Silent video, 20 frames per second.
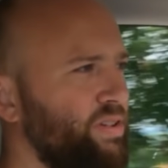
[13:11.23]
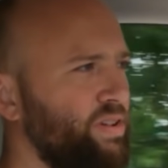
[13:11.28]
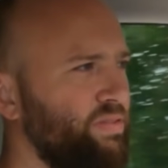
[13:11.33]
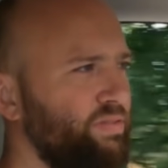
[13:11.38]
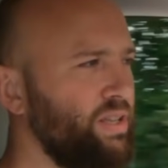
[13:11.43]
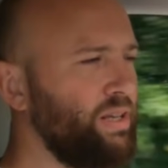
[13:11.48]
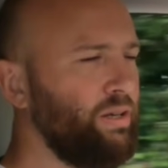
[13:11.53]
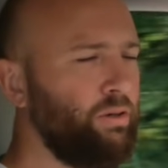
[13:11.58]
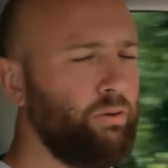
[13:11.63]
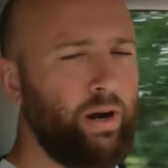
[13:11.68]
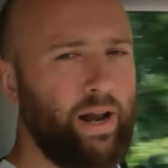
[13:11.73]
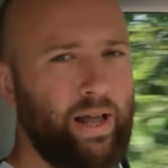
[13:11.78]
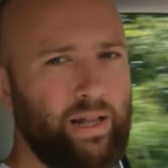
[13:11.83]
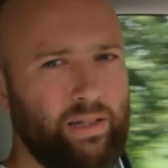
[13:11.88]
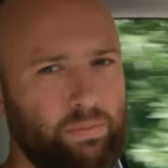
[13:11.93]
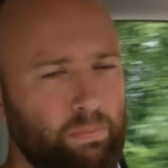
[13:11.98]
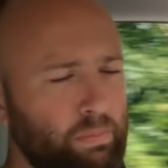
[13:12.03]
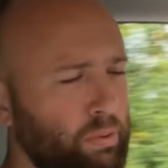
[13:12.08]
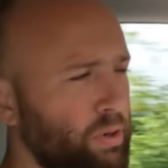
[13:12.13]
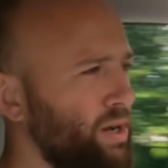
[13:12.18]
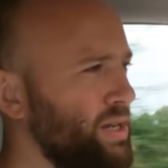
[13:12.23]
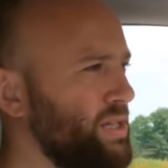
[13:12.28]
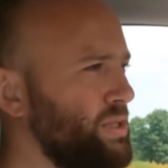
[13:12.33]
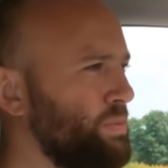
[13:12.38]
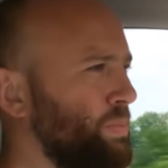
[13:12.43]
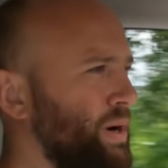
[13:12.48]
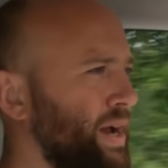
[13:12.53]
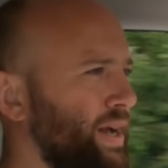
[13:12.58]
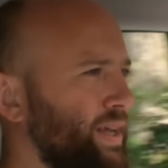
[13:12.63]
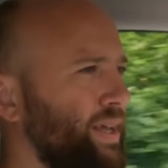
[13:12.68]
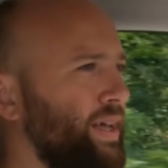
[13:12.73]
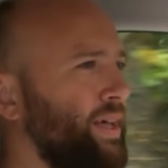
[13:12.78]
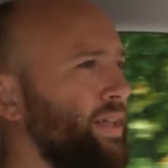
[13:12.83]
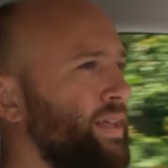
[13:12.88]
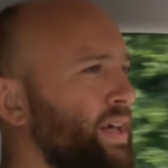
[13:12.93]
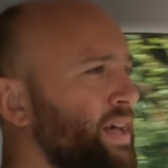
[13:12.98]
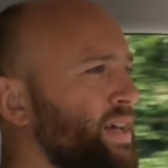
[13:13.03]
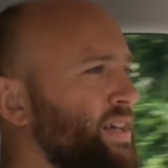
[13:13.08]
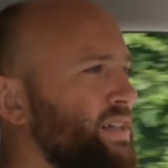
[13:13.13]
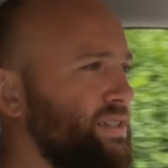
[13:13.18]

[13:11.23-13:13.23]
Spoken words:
50 grand price bracket,